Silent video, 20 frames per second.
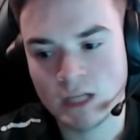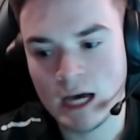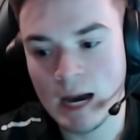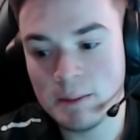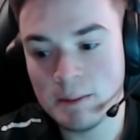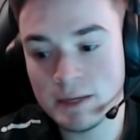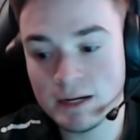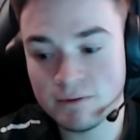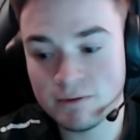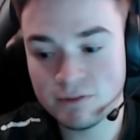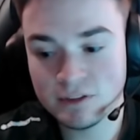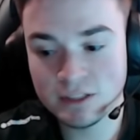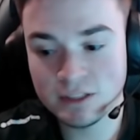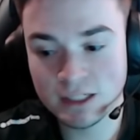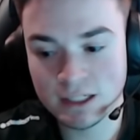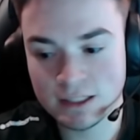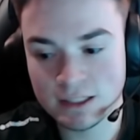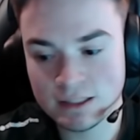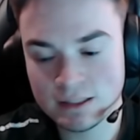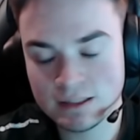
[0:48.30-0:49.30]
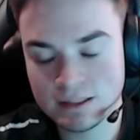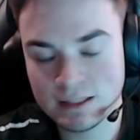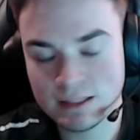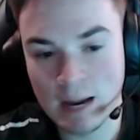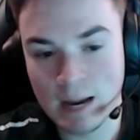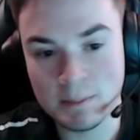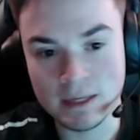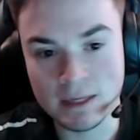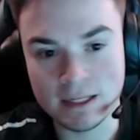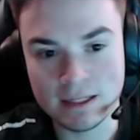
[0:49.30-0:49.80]
I mean, I'm feeling.
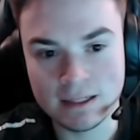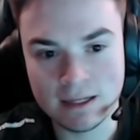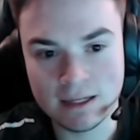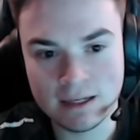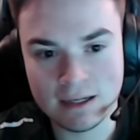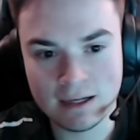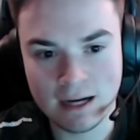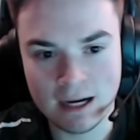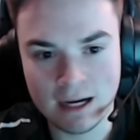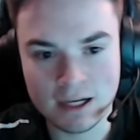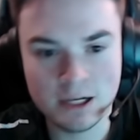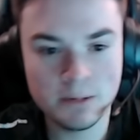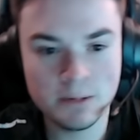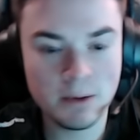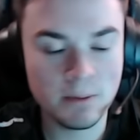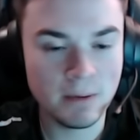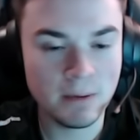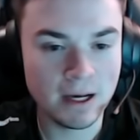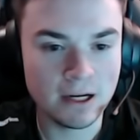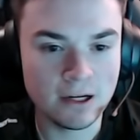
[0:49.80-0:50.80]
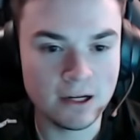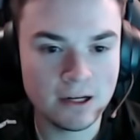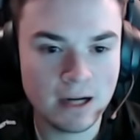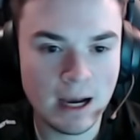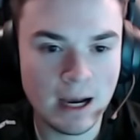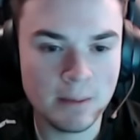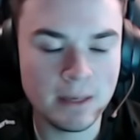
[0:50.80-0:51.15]
I mean, I could be better.